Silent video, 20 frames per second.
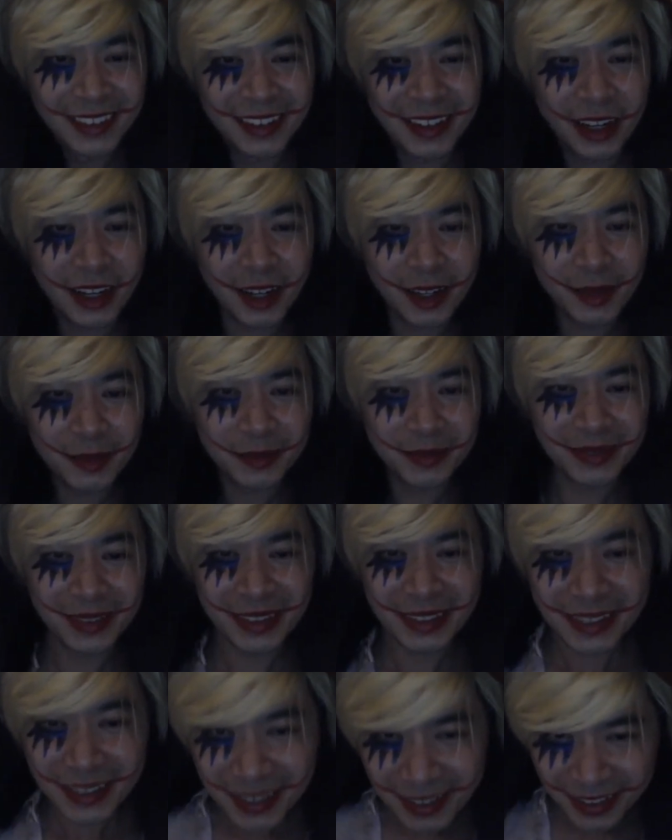I'm
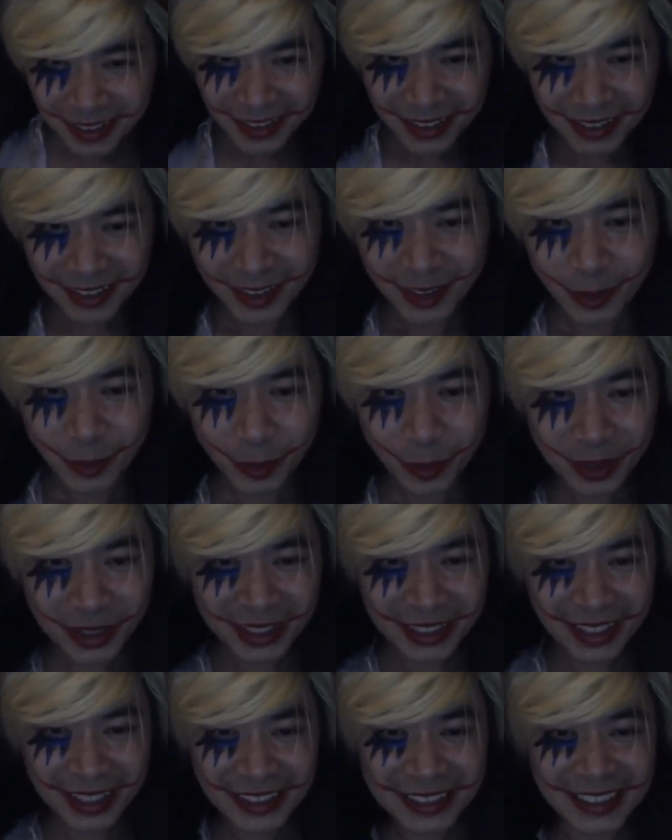
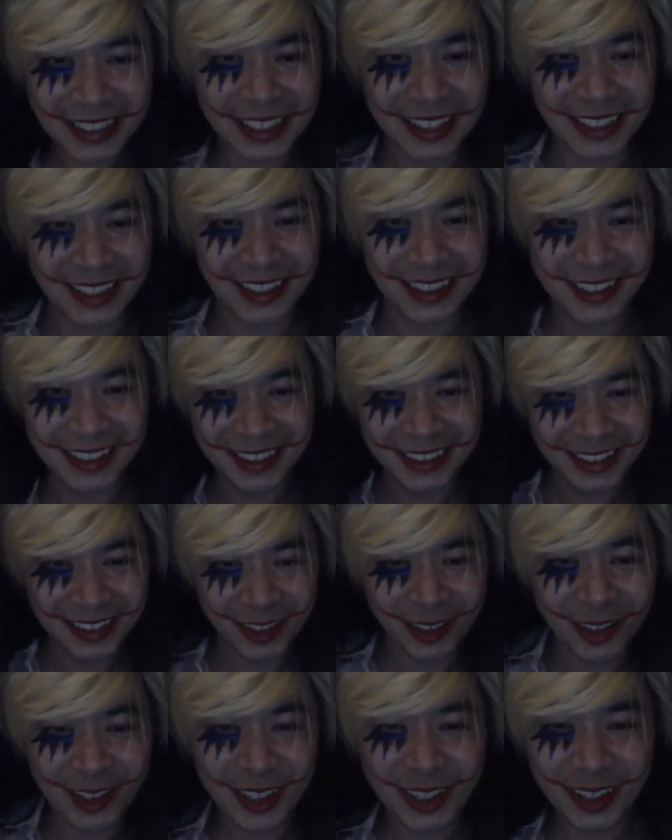Rosinante.
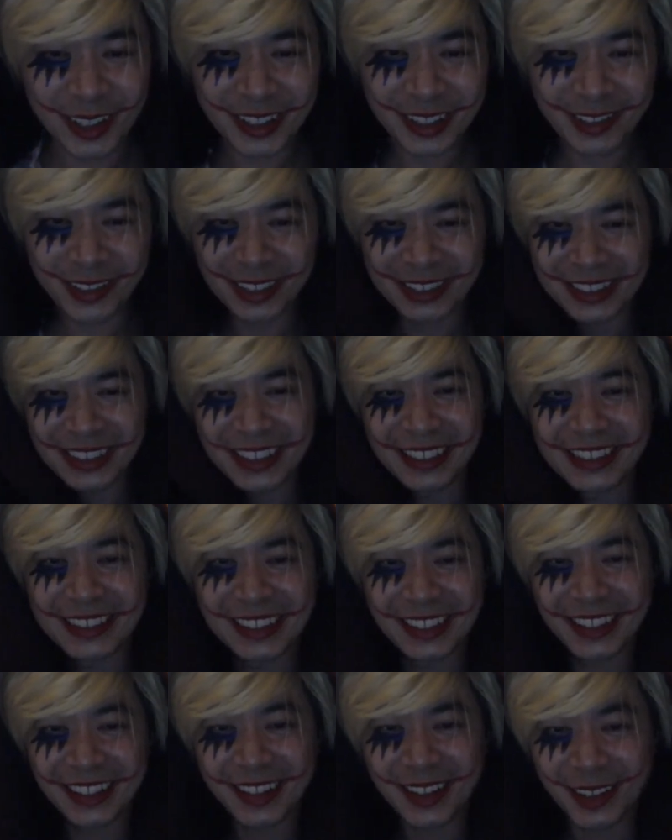Donquixote
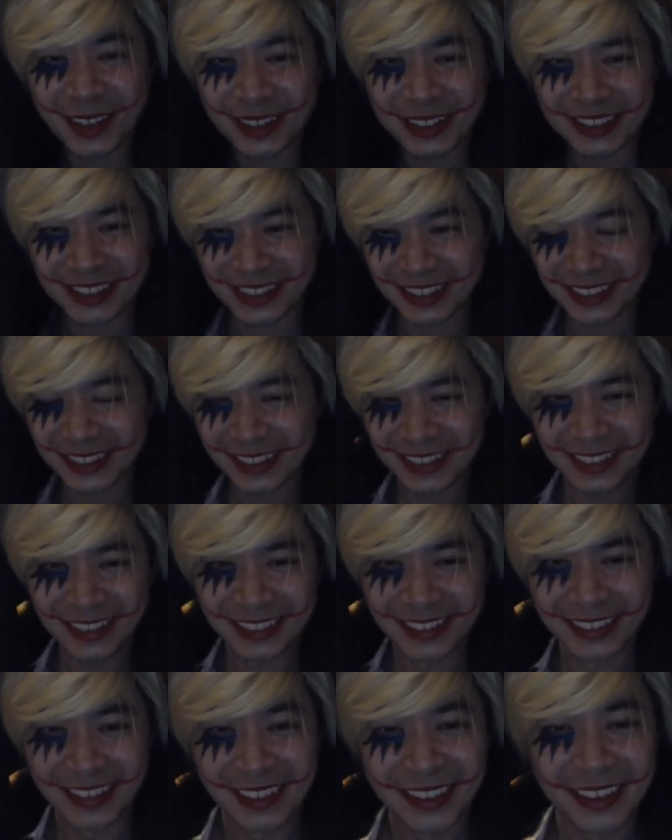Rosinante, Corazon.
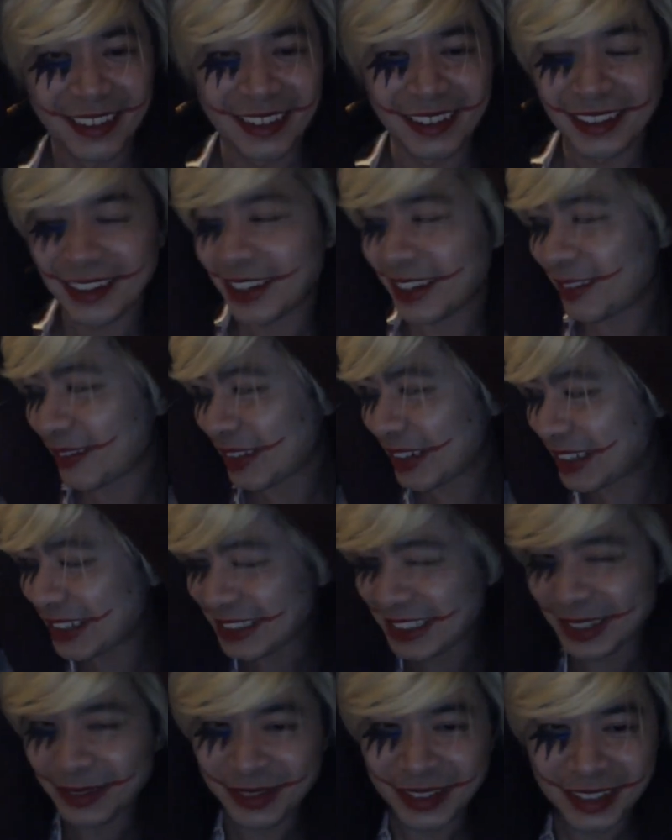And I'm going to
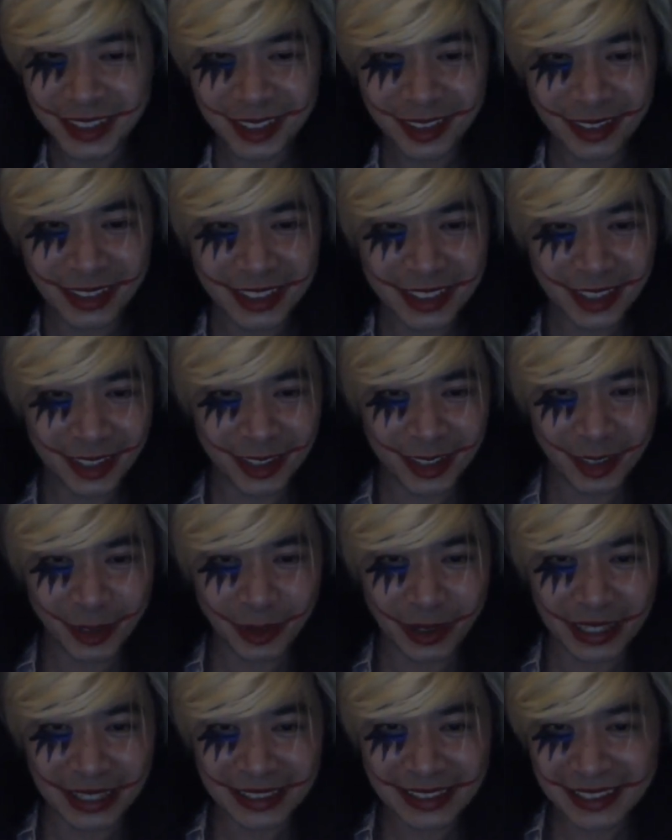attempt to do a joke
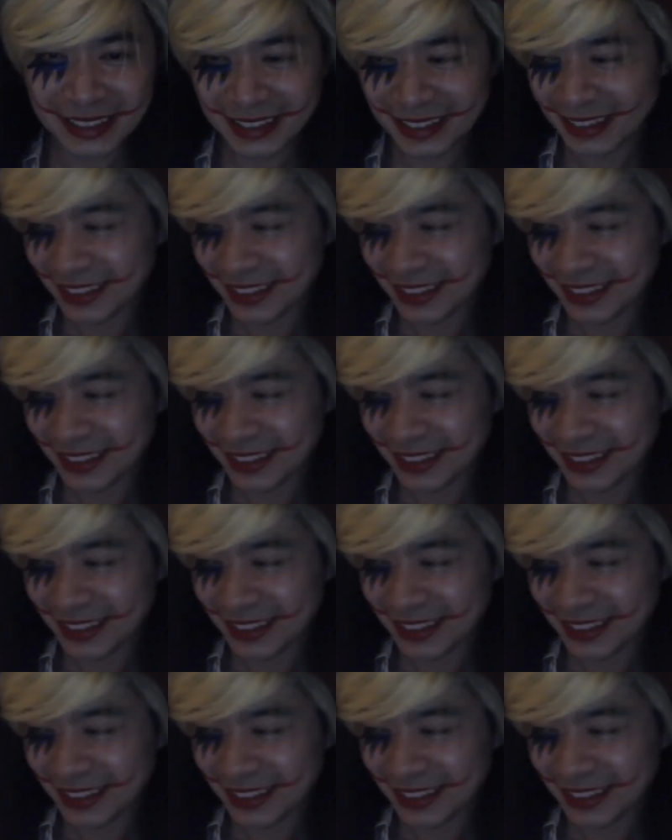twice